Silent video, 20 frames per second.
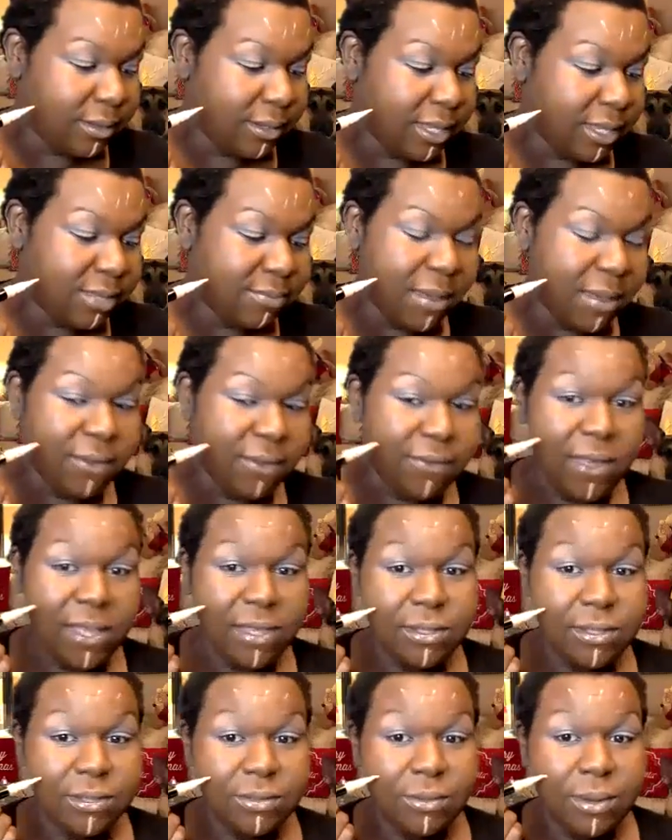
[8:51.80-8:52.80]
because my
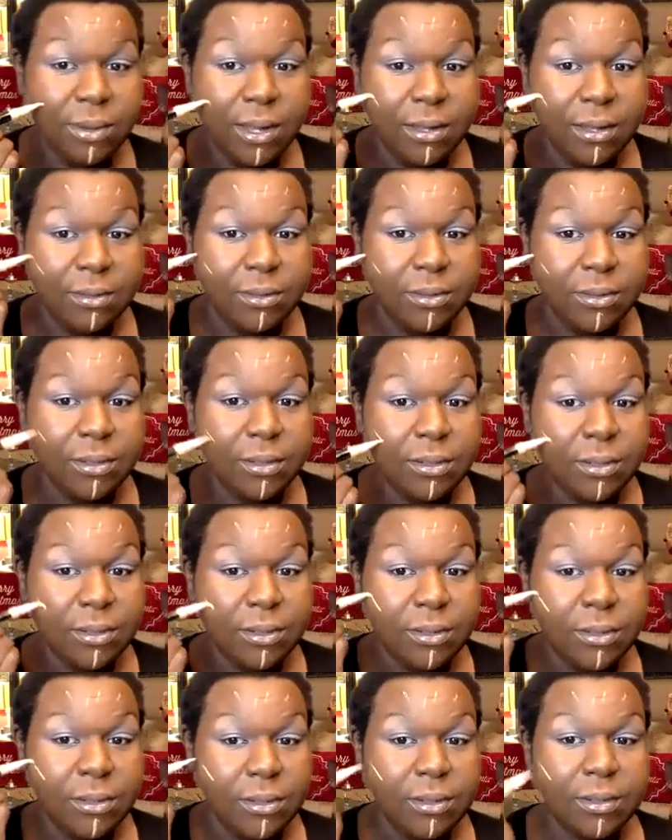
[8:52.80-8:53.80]
face is round.
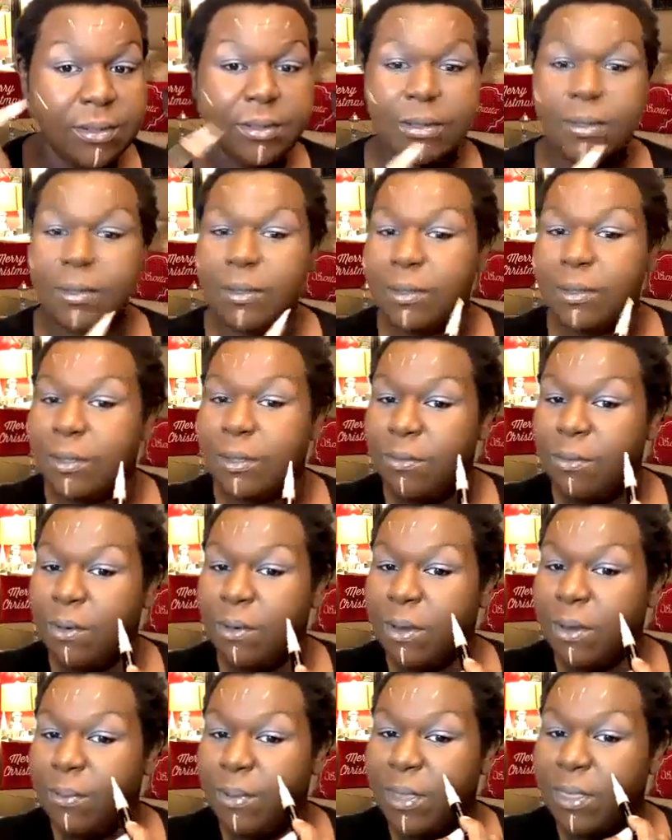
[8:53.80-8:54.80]
You
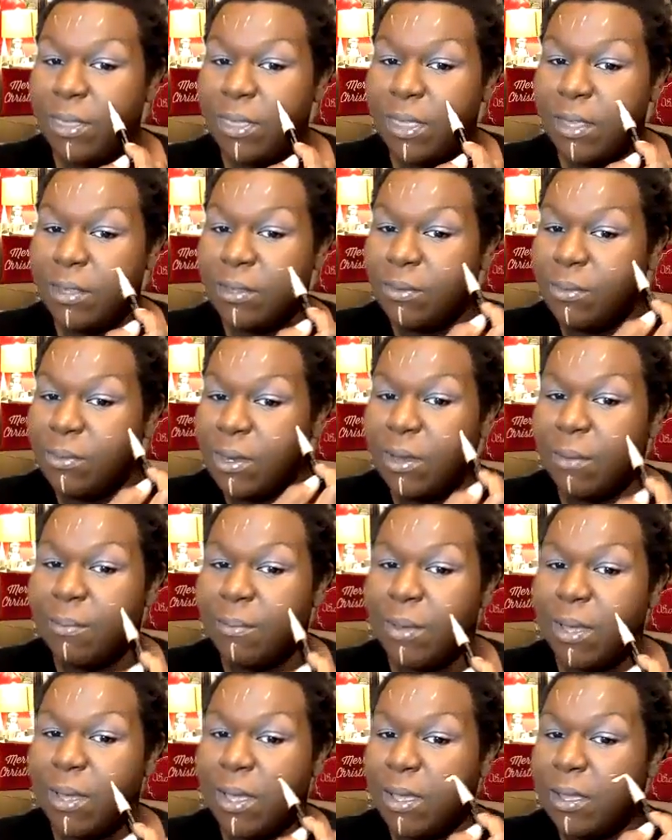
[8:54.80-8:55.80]
want to put this one
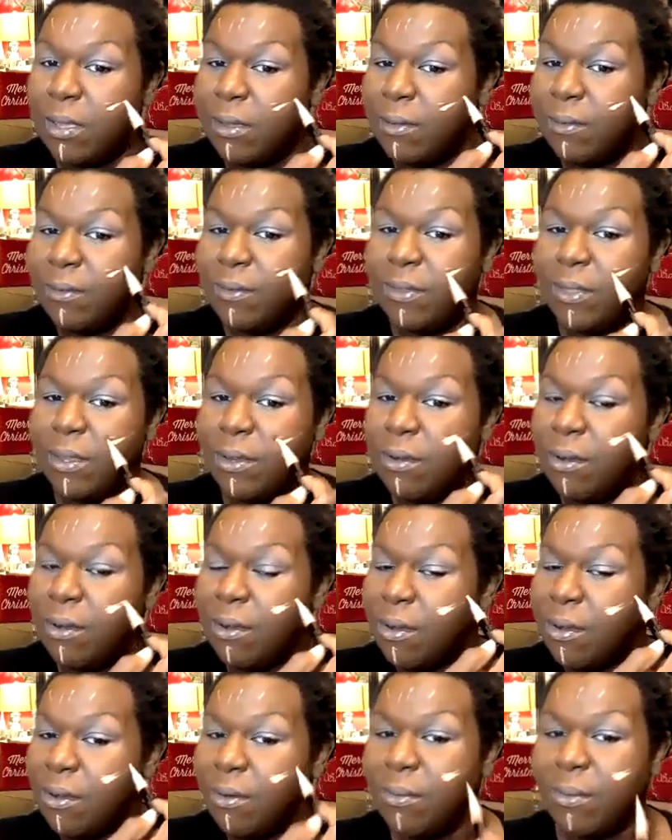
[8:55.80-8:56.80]
above the
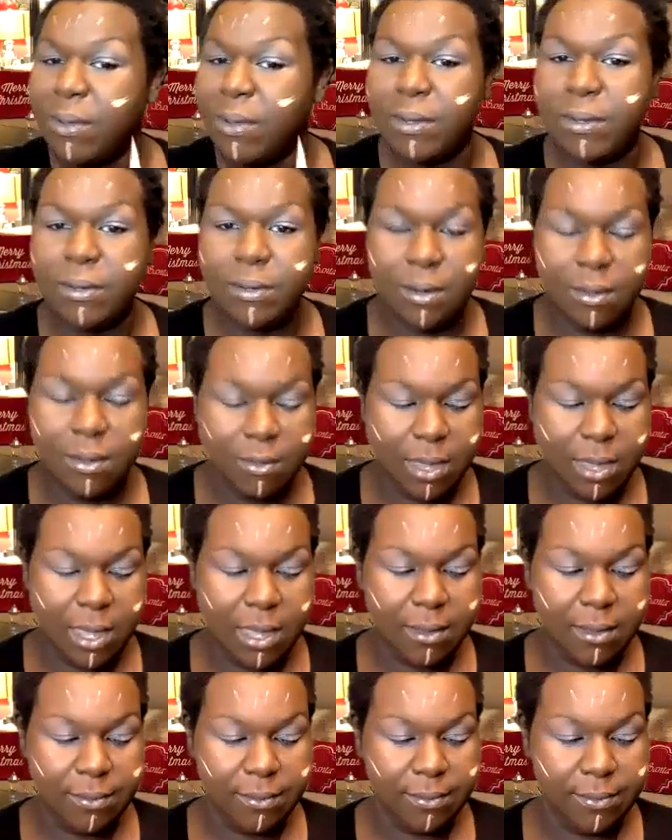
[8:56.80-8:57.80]
darker one.
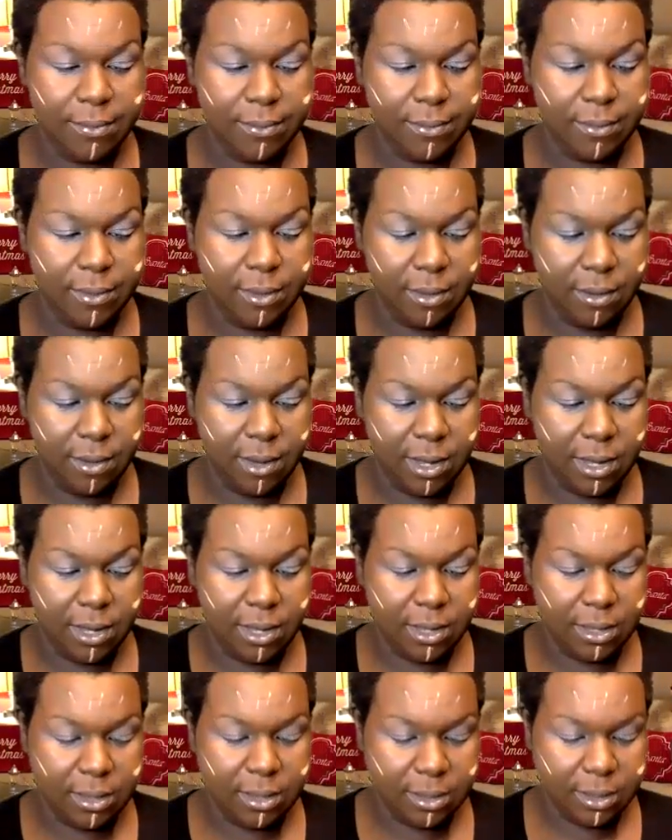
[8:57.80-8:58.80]
Okay,
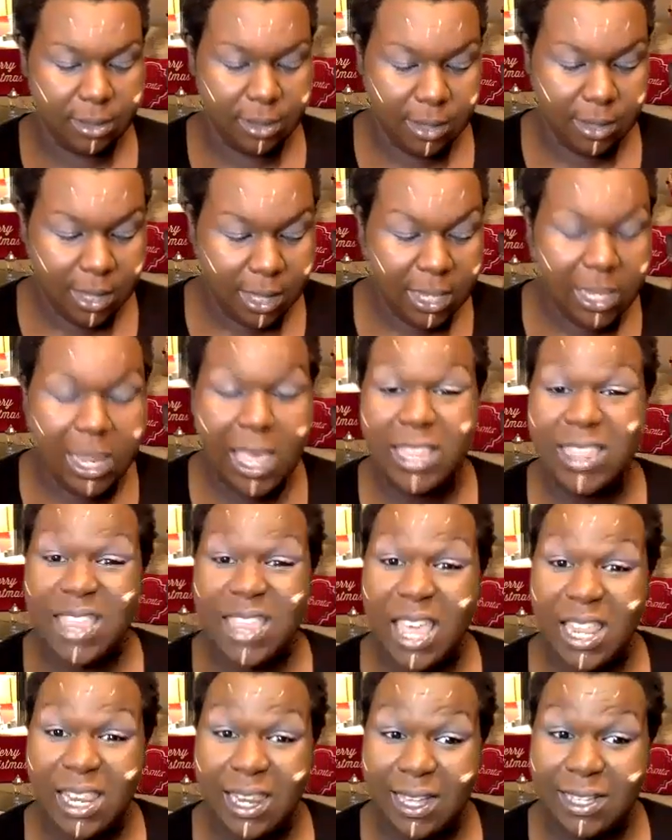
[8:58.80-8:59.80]
great. Like
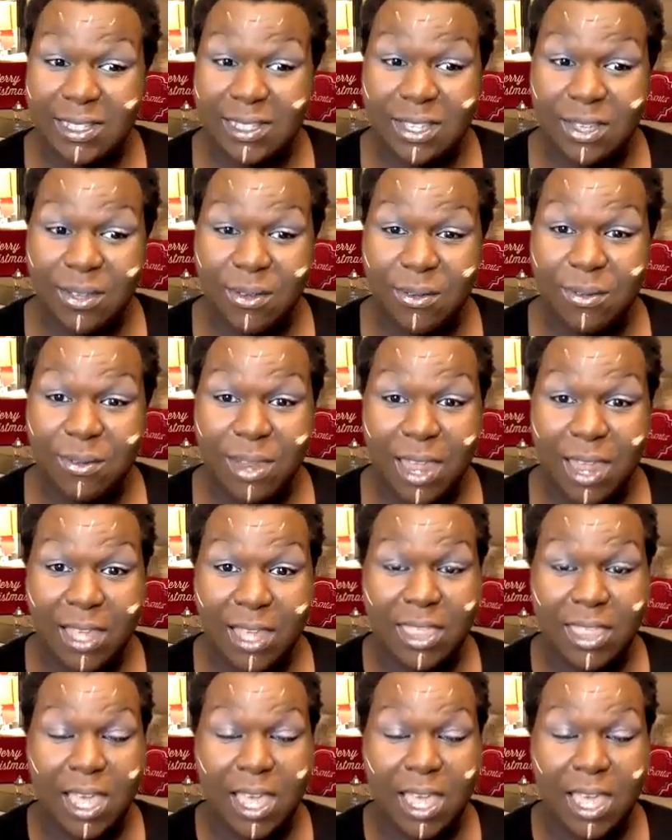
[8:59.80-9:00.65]
that, like so, like